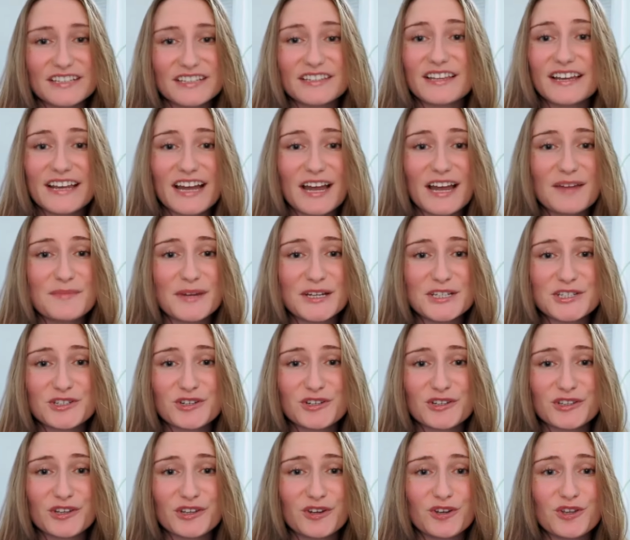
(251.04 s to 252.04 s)
like I mentioned
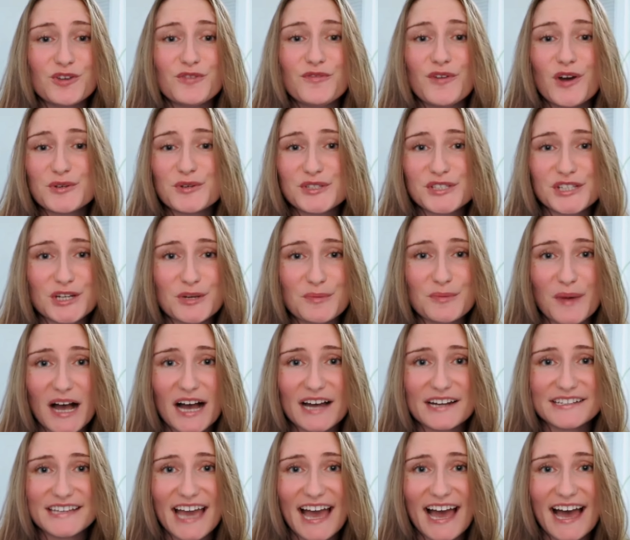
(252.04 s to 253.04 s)
earlier, you've hosted a
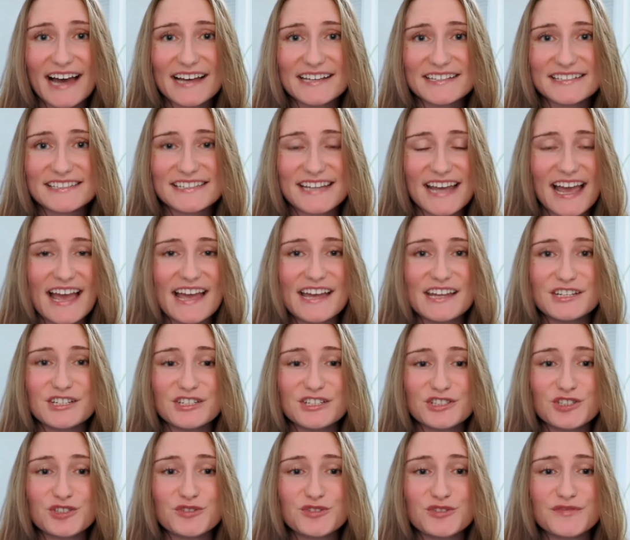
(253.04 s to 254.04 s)
podcast and
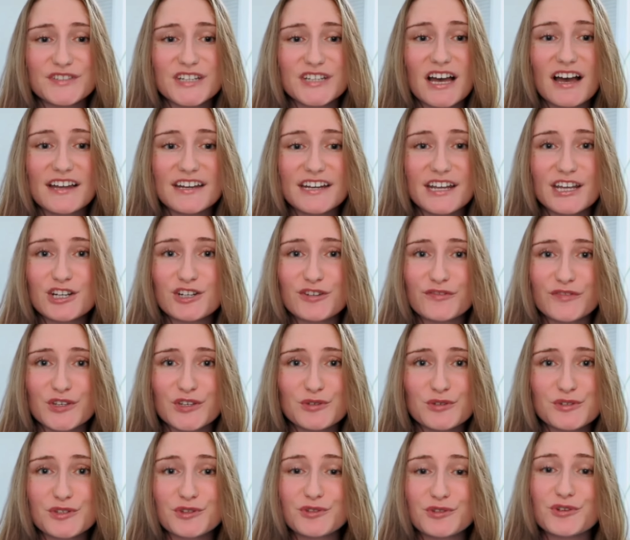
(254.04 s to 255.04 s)
you've done
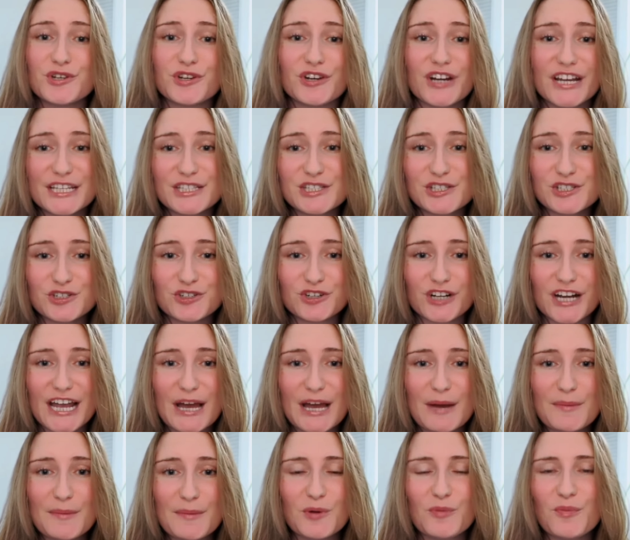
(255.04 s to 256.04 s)
interviews through your
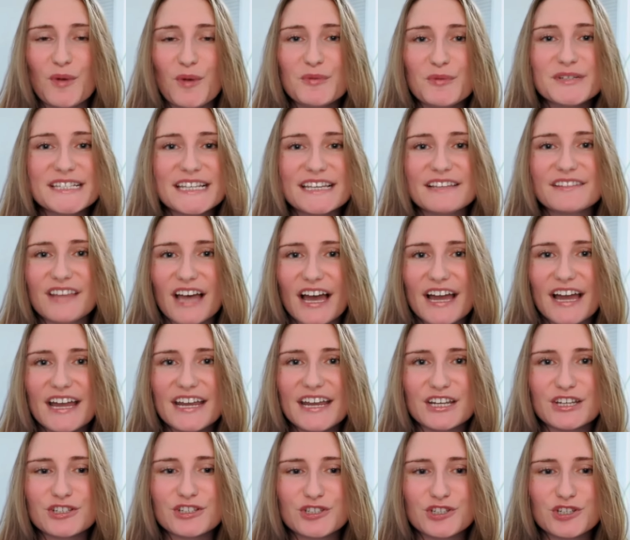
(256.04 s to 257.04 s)
Instagram, but what was it
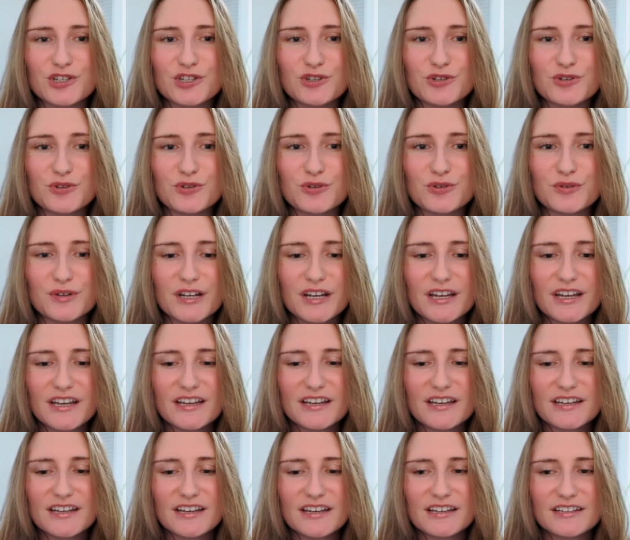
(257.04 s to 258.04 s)
like to
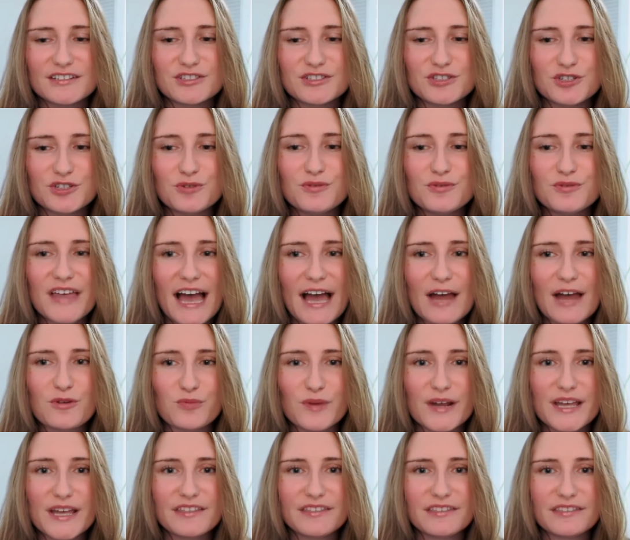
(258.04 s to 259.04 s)
do that
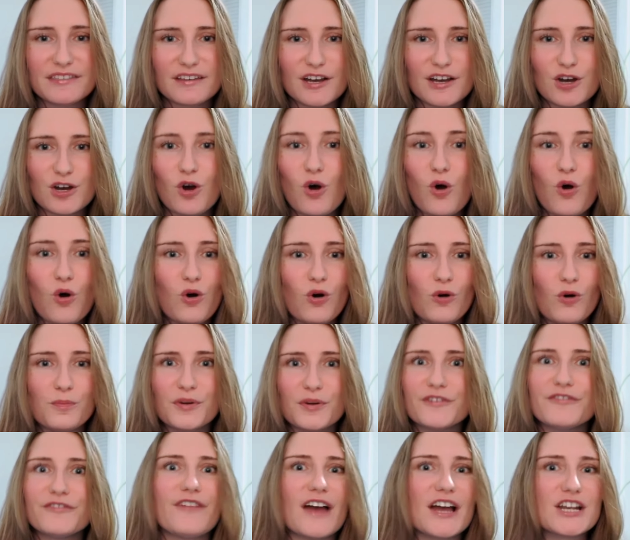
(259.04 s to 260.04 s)
with a whole
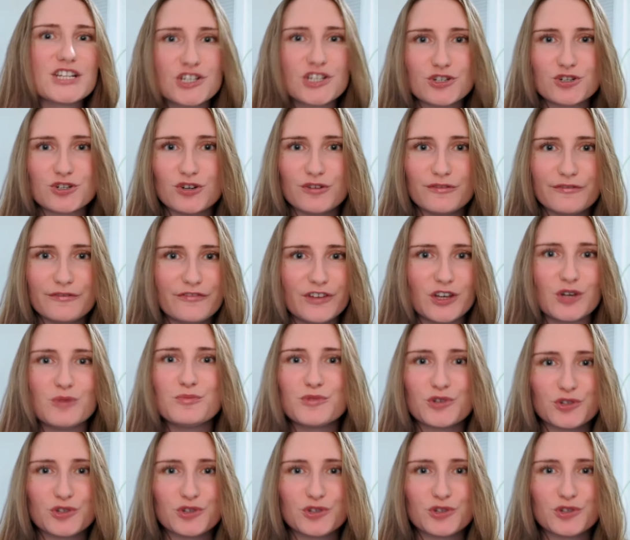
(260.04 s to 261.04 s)
professional
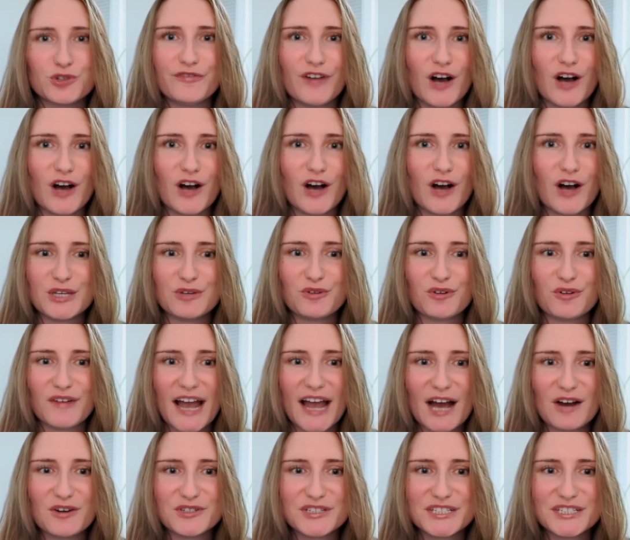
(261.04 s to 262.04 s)
film crew following you
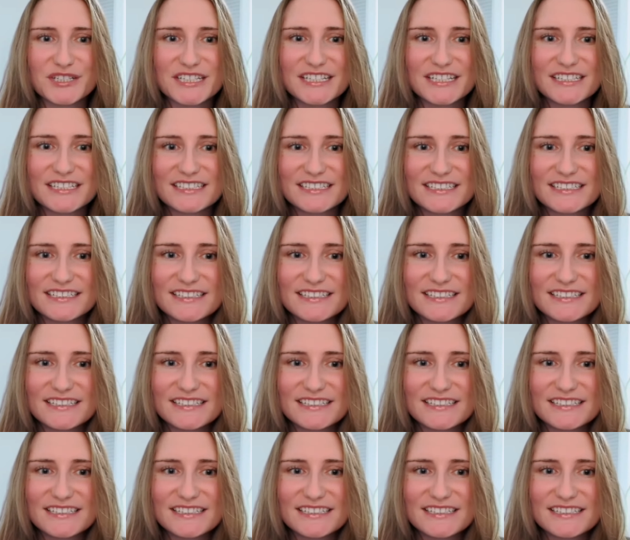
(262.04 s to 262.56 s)
around.